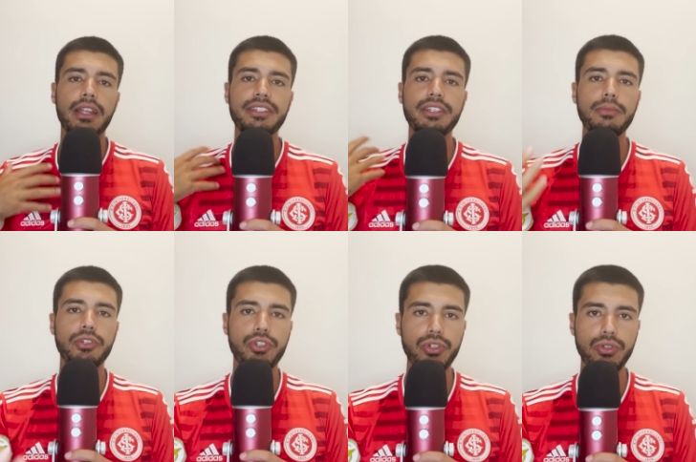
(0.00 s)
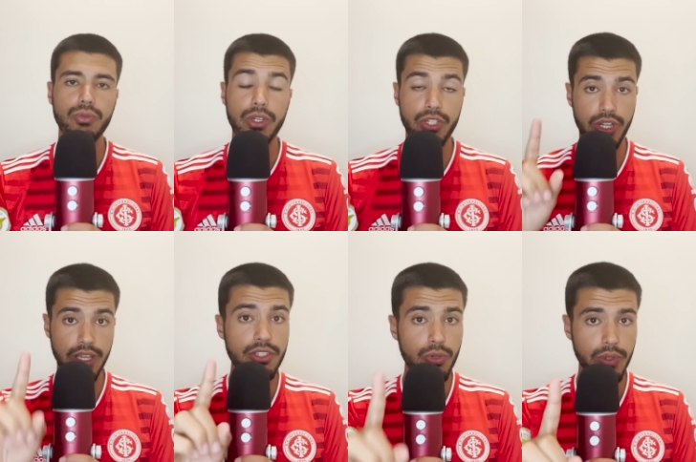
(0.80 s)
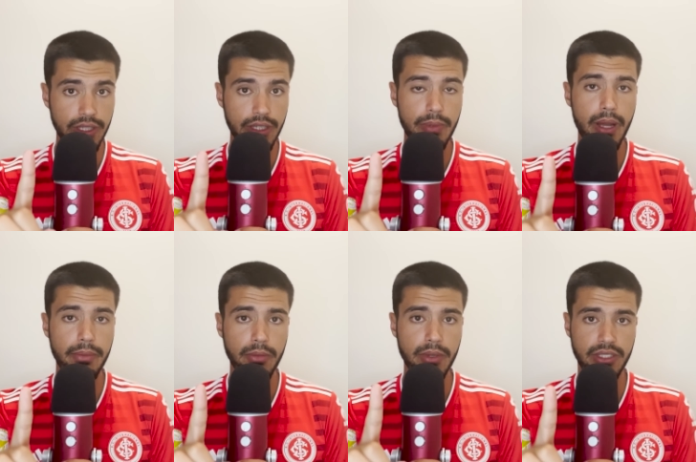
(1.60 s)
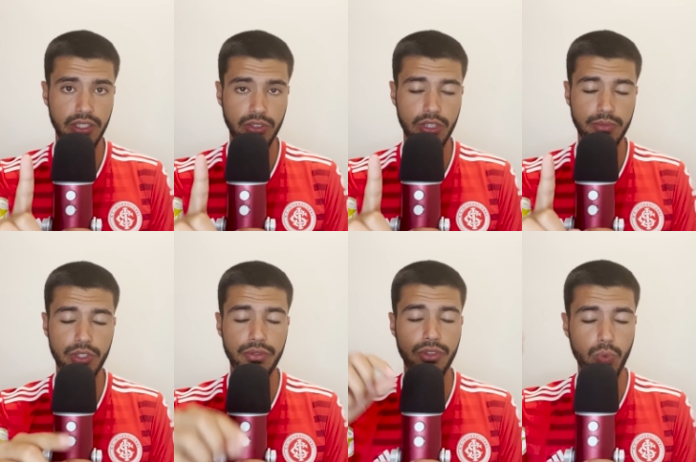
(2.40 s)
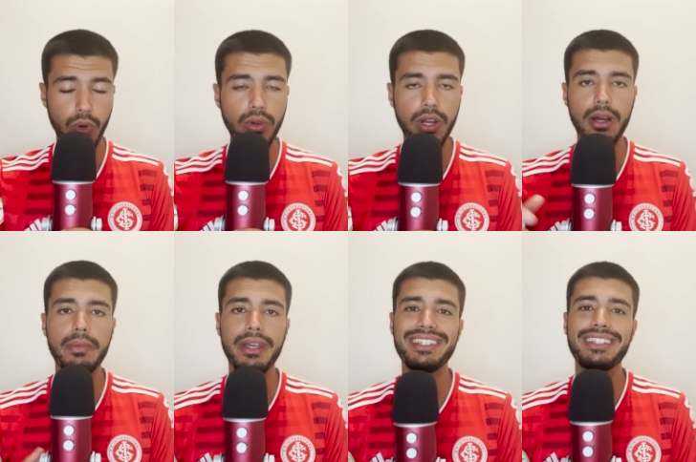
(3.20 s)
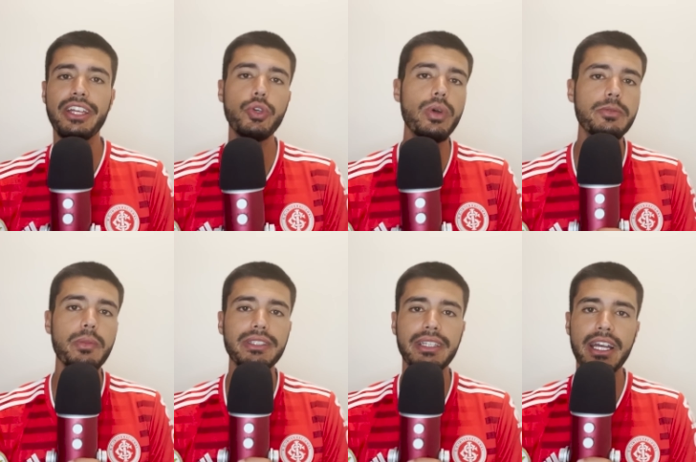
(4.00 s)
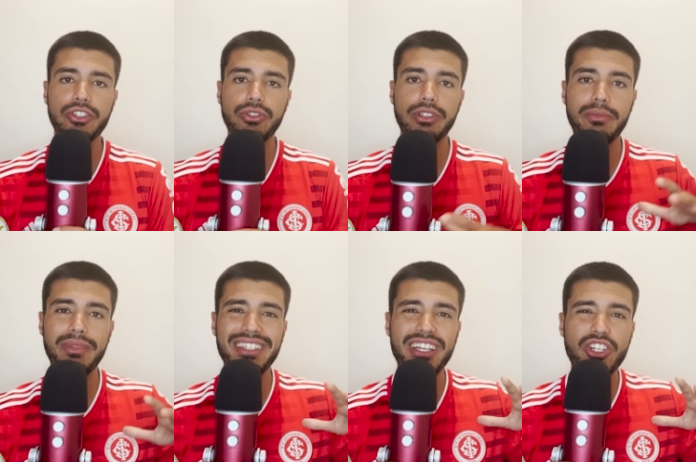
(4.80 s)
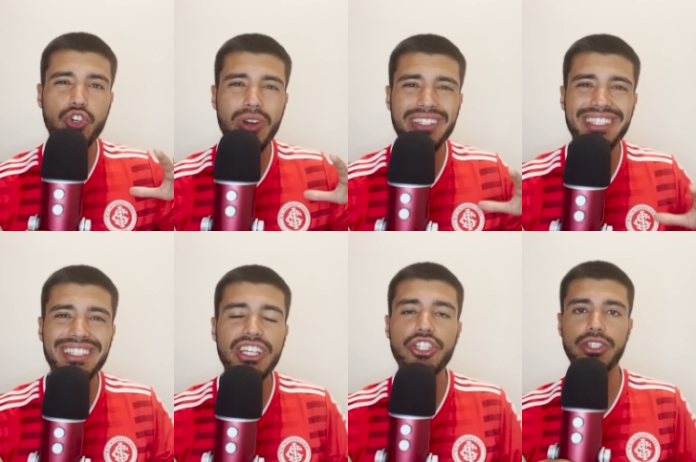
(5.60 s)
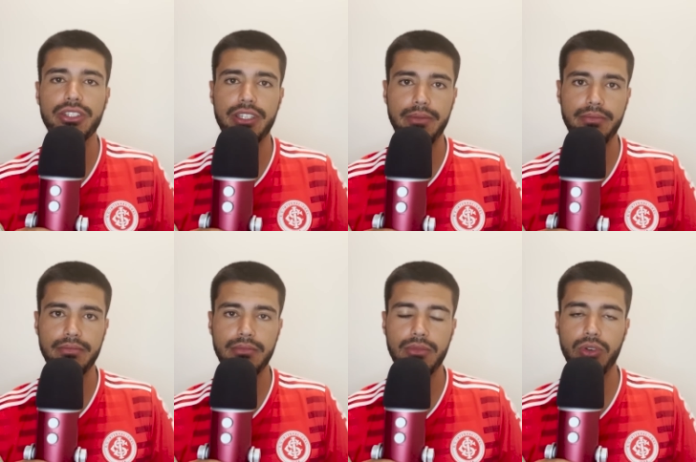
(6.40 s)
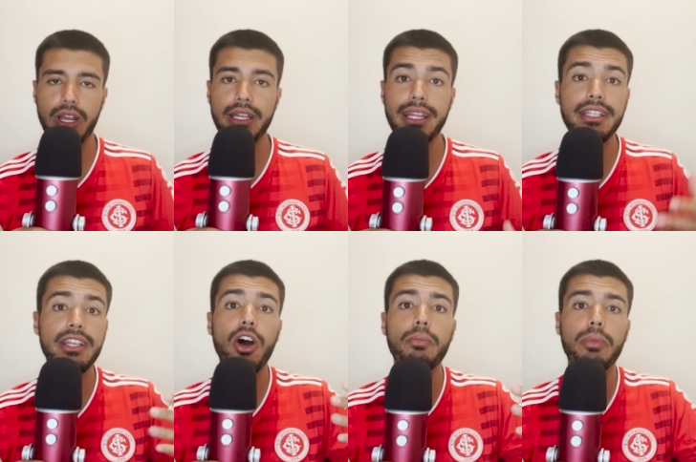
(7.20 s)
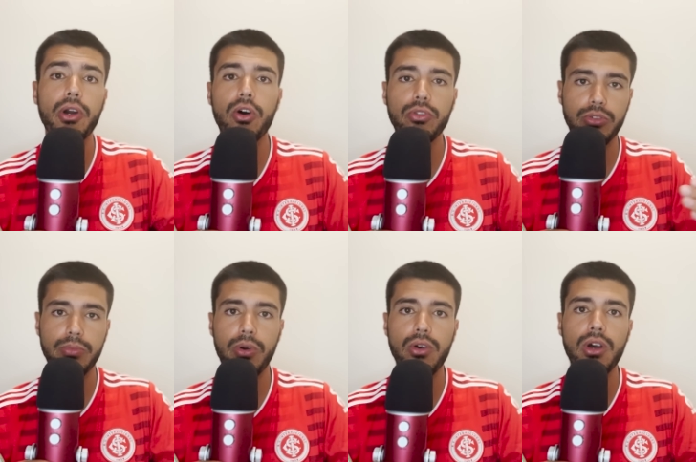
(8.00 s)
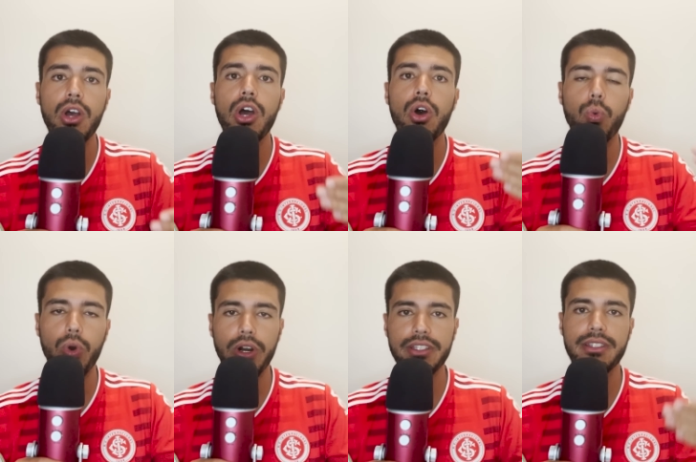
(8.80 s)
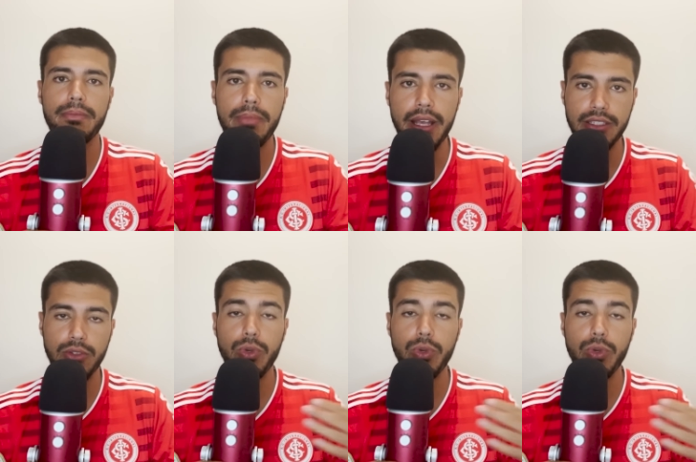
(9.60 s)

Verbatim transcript: Lesson number two, which is a reason to be optimistic in terms of the World Cup, is the U.S. men's national team is a transition team. Okay, that's how Berhalter ball works best.